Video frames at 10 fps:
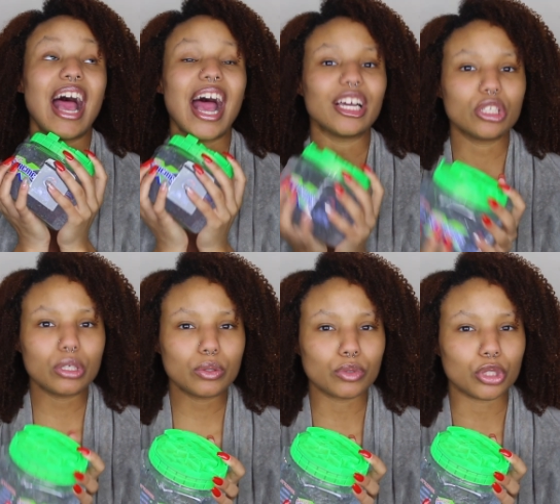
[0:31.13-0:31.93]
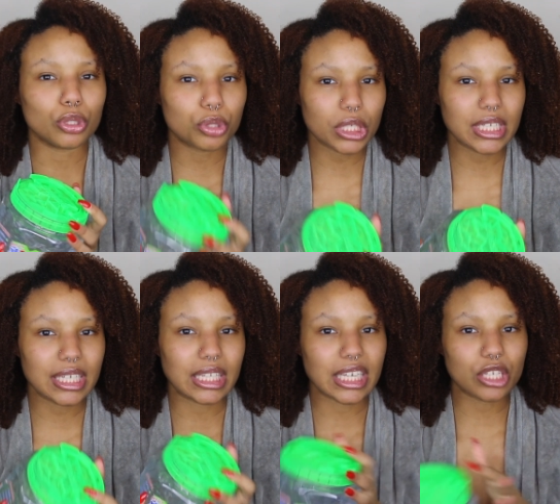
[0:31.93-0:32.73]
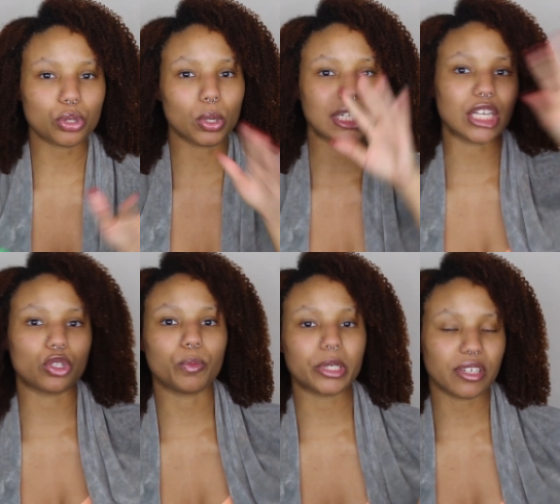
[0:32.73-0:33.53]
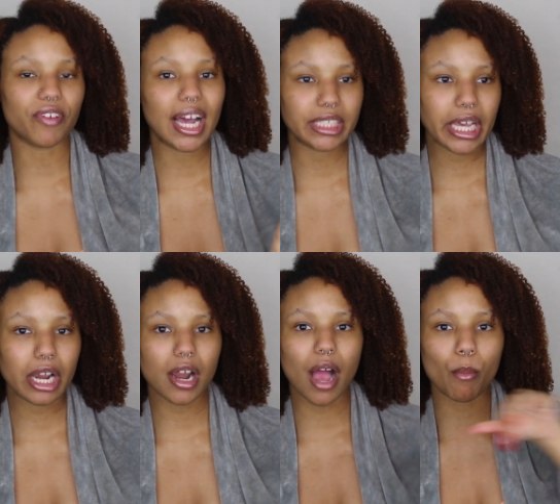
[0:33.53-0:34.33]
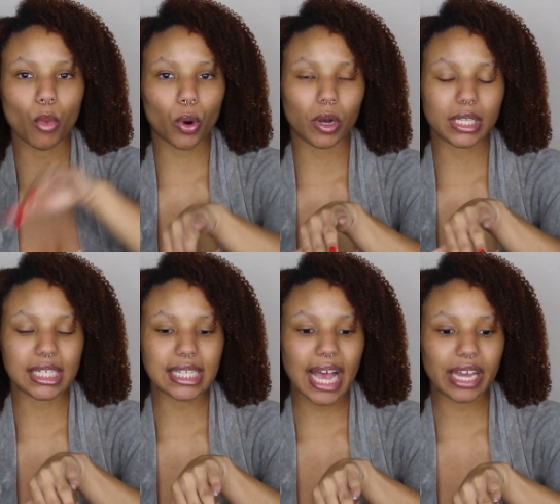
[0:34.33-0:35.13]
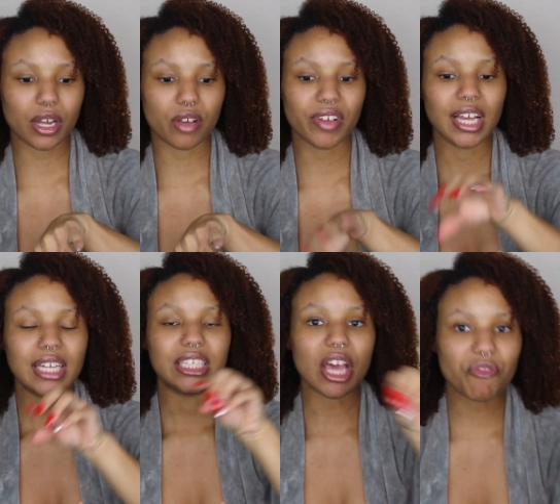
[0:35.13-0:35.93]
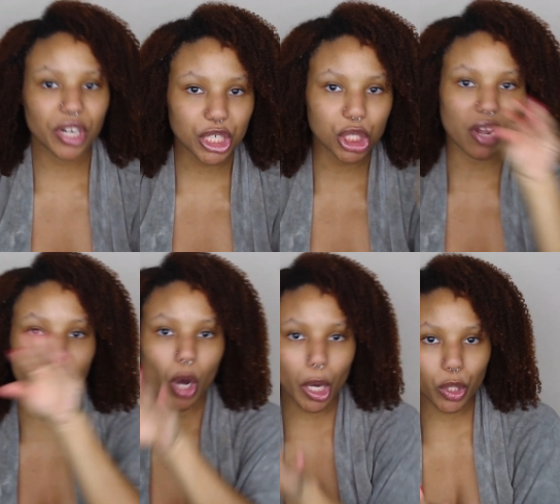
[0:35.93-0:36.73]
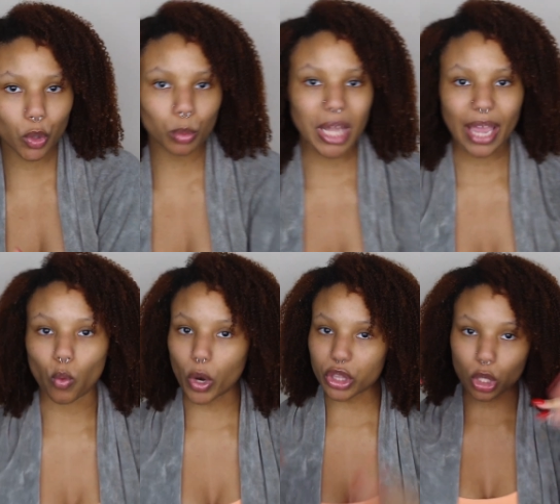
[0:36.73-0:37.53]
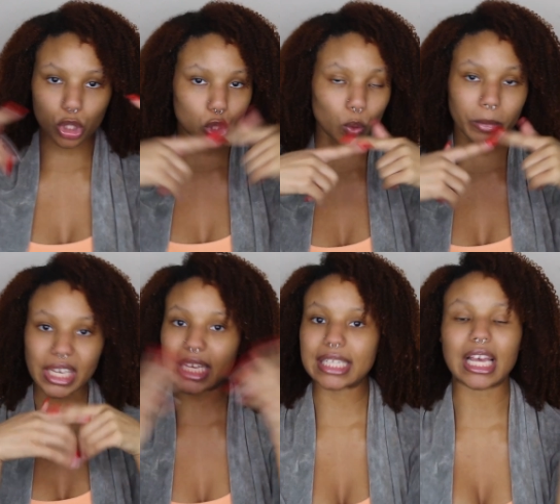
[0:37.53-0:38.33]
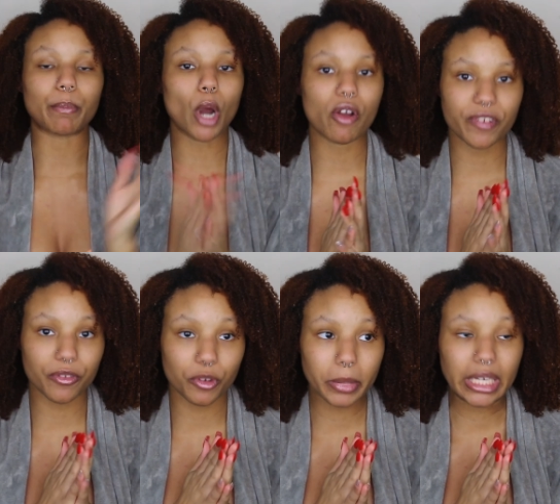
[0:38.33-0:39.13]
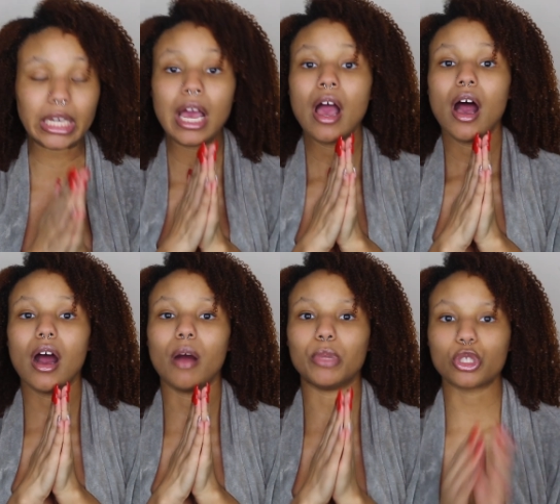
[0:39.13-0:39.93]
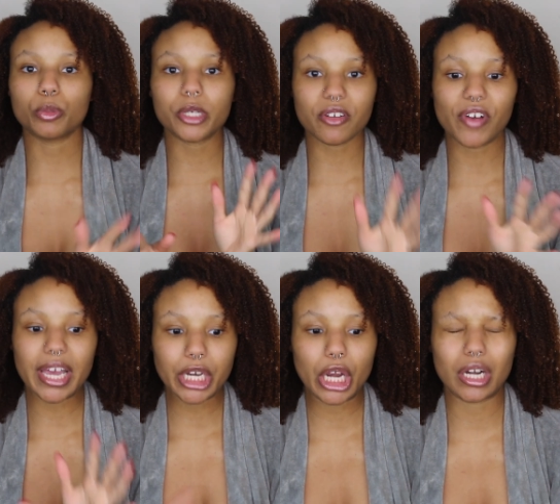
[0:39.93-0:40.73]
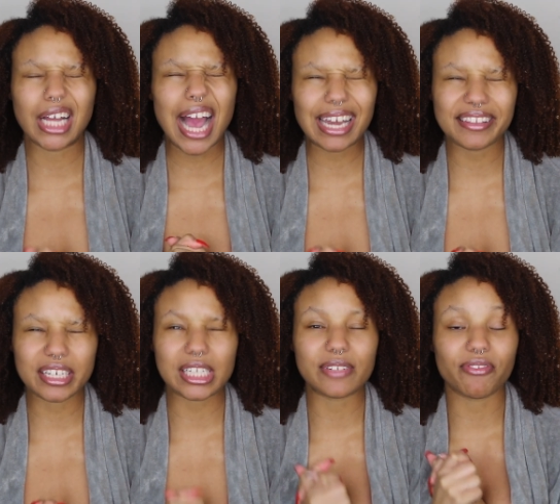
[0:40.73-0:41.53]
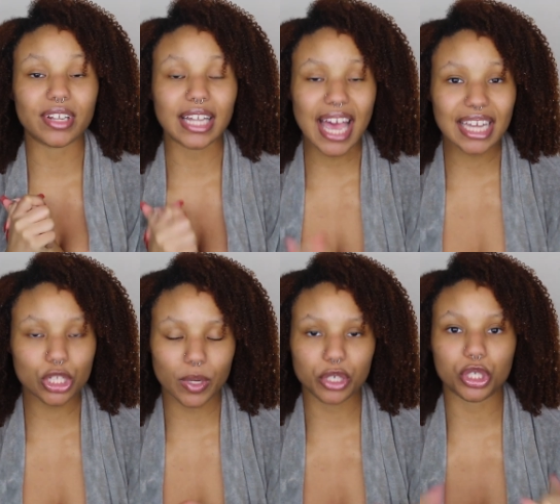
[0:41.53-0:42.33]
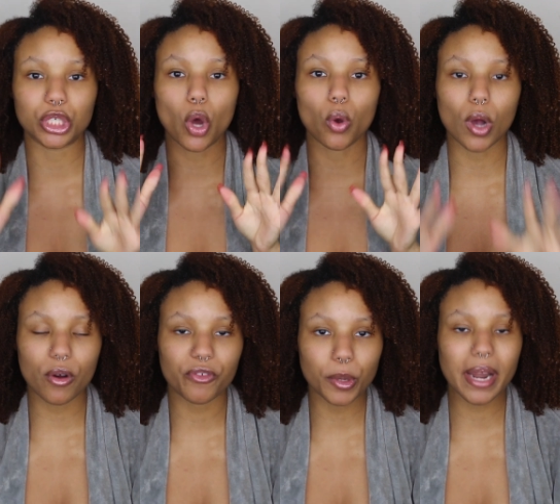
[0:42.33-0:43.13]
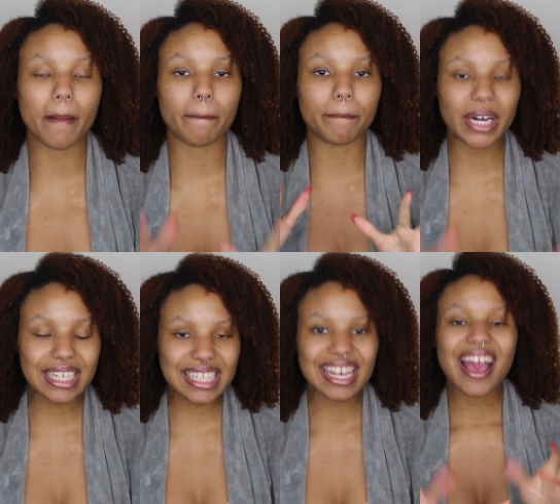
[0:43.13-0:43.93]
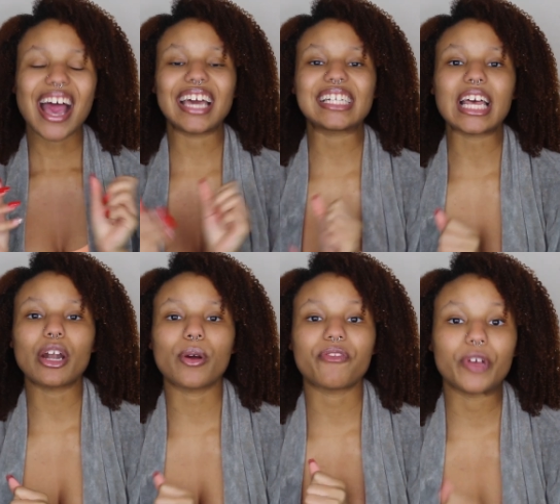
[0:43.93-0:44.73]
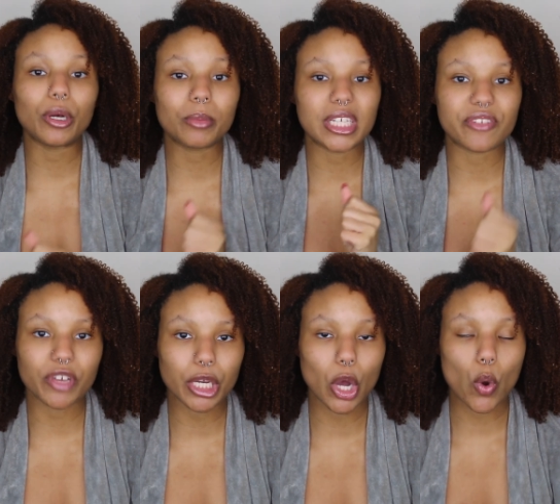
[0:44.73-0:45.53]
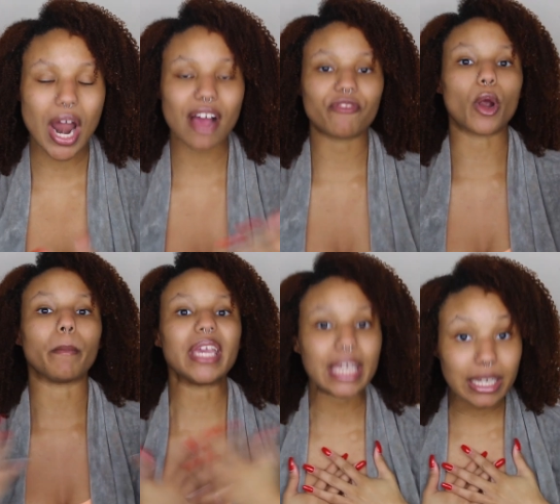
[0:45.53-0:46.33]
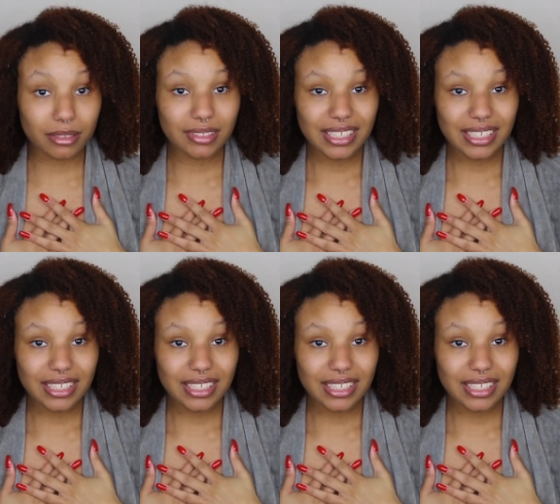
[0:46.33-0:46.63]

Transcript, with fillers: I don't usually lean towards like super defined hair. I'm more on the side of definition and volume. Like where those two meet is like perfect for me. Um, but super defined hair kind of looks flat, so I usually don't go for it. But I decided I would film this video not for me,